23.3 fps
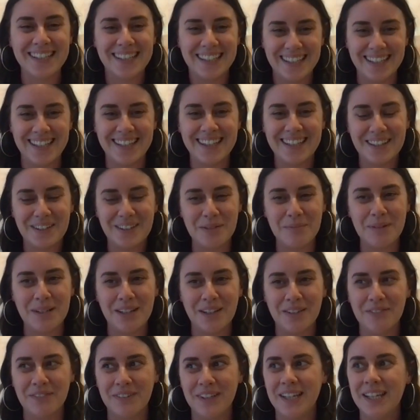Yeah, that would be
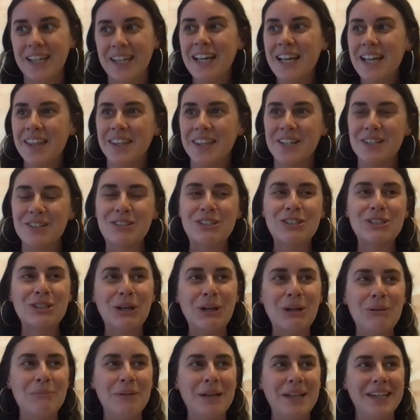lovely. There are
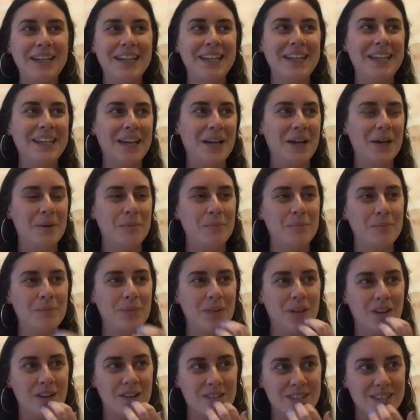so many
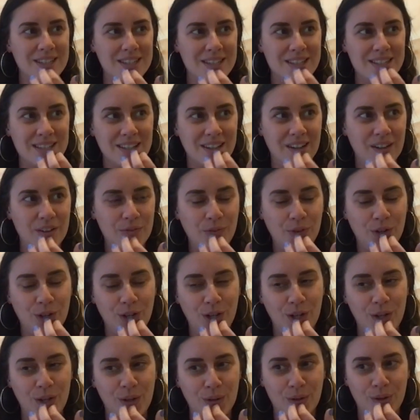artists that I
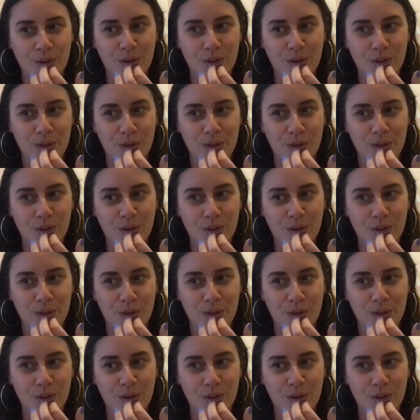follow